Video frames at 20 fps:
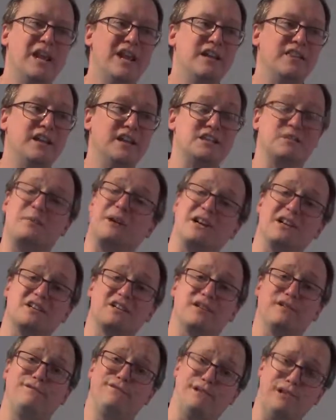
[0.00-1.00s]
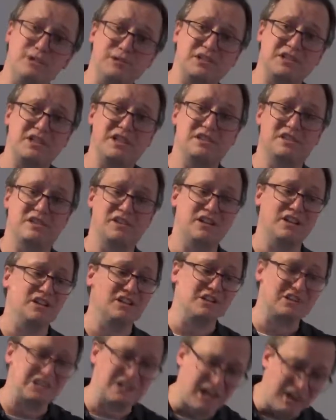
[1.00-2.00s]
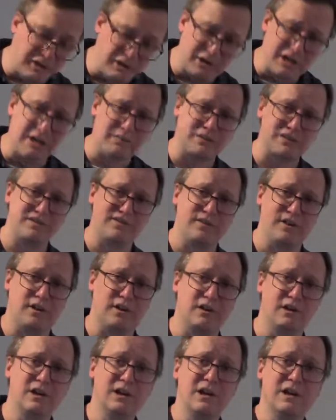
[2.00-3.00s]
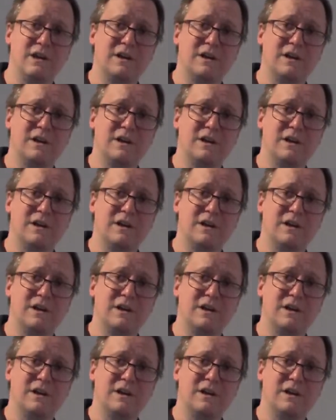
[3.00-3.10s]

That's because the flu season in the southern hemisphere